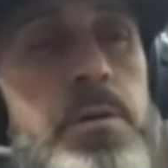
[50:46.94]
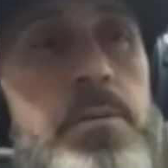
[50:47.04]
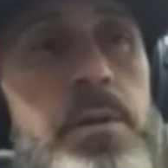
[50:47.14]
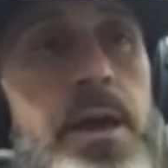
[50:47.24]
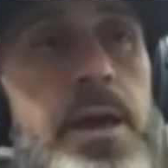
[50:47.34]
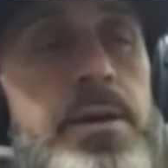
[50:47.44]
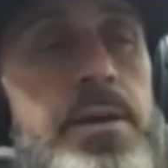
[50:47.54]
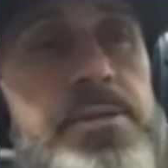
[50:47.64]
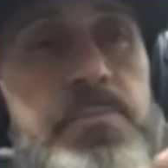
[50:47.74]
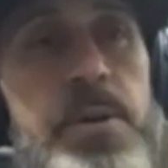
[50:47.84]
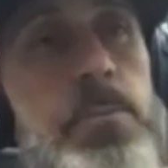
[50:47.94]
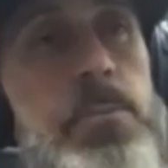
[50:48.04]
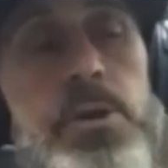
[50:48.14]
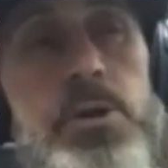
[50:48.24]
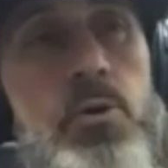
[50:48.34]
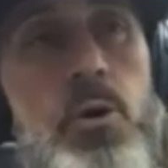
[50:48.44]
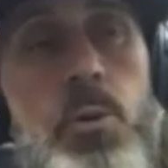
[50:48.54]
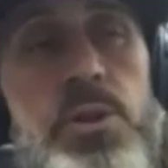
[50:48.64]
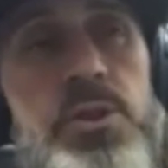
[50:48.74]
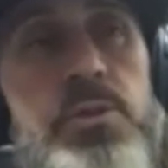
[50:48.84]
and it's been really cool
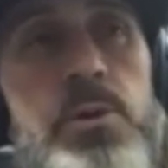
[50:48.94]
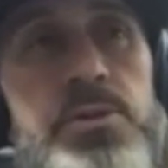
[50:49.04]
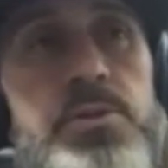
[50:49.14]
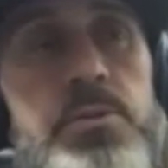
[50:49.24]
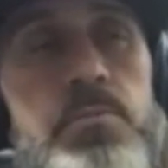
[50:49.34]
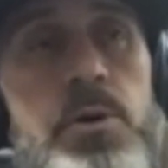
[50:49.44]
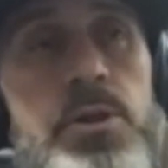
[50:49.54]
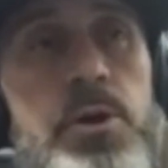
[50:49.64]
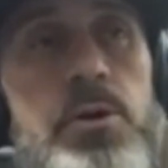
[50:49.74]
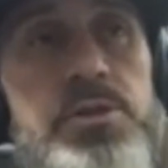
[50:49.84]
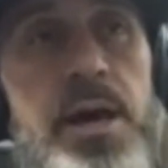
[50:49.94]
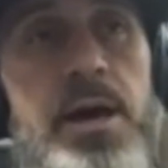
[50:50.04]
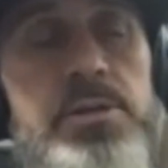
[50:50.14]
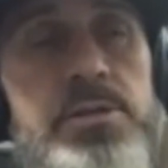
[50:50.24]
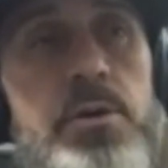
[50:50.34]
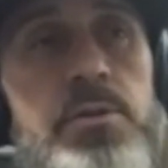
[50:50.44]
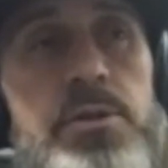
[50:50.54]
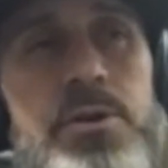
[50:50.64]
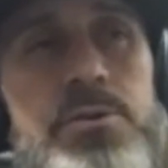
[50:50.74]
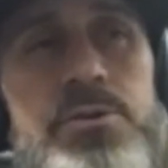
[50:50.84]
with those guys. Though
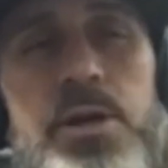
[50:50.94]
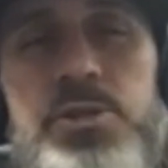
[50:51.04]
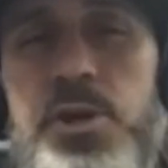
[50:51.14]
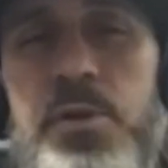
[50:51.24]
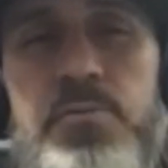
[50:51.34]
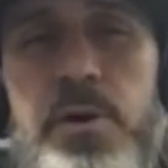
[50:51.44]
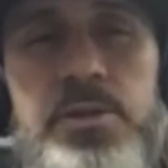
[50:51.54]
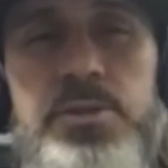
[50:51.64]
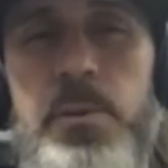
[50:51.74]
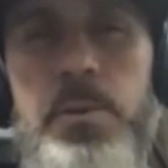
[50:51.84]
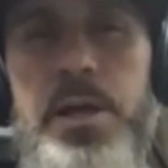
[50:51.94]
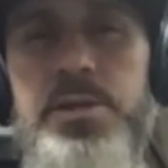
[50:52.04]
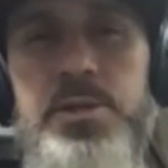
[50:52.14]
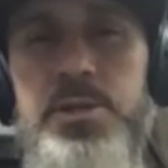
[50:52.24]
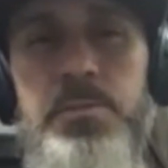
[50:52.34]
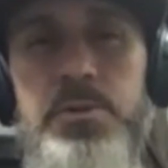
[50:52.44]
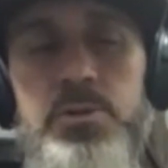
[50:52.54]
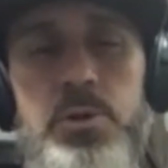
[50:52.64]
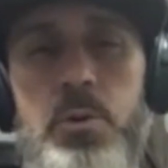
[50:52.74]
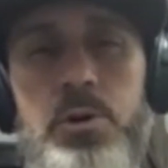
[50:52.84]
they're such good friends, their relationship is
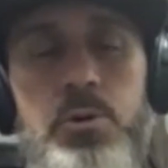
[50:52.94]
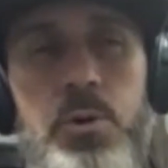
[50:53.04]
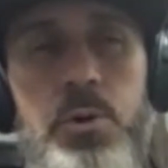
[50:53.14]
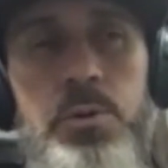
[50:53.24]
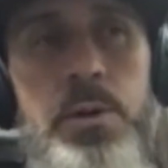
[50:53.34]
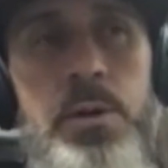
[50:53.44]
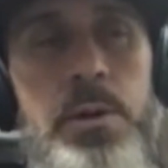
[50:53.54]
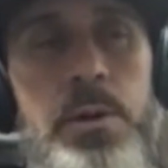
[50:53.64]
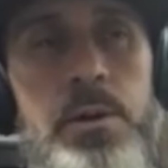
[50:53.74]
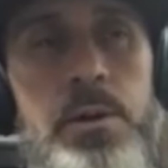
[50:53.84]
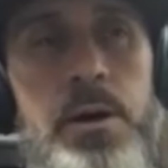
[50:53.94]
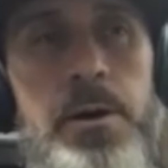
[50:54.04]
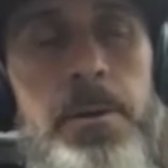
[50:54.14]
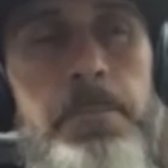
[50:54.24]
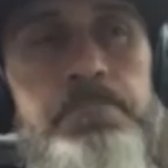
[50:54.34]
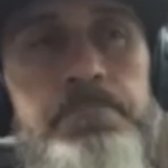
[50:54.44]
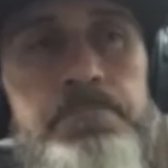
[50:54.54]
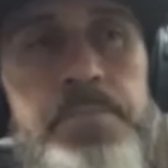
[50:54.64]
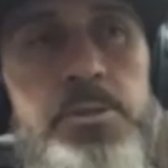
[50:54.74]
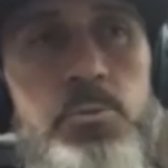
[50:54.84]
so cool. Um,
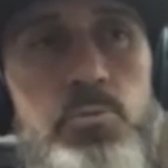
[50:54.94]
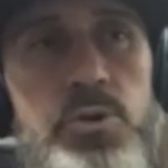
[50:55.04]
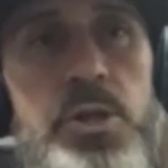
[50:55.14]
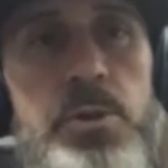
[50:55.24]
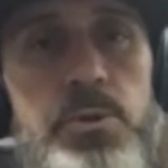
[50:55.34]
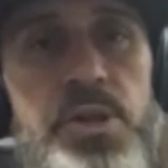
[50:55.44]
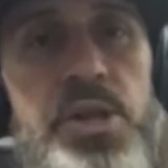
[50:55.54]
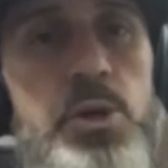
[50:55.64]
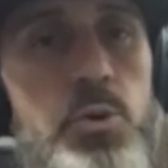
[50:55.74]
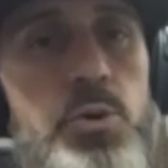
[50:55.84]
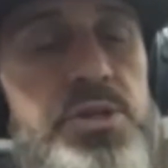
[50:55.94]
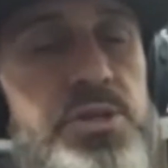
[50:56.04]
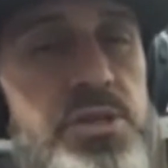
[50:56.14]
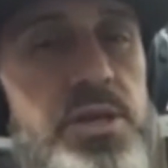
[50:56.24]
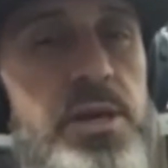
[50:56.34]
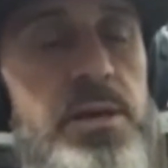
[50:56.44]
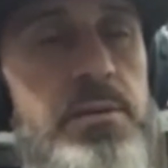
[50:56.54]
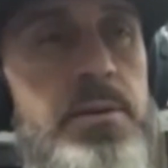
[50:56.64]
it's really, really cool to see.